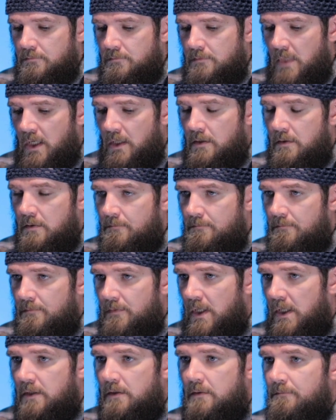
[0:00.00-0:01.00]
Yeah,
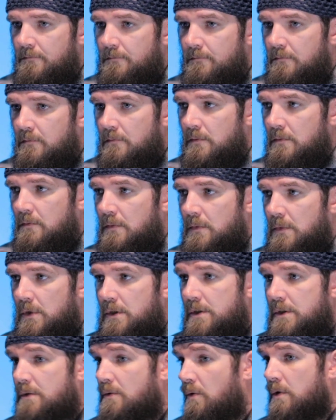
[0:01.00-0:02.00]
like
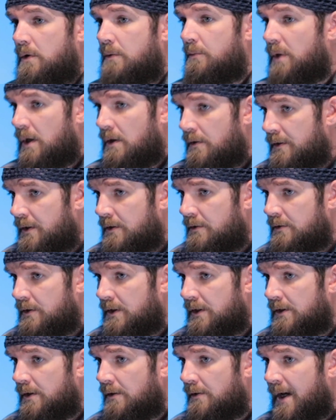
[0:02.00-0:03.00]
scoring better than you
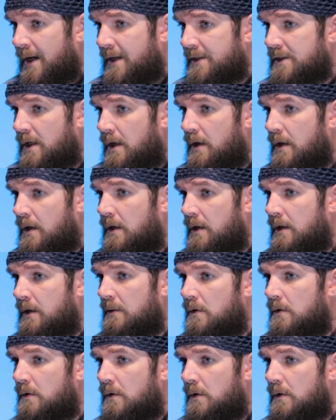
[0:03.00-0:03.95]
did the last time.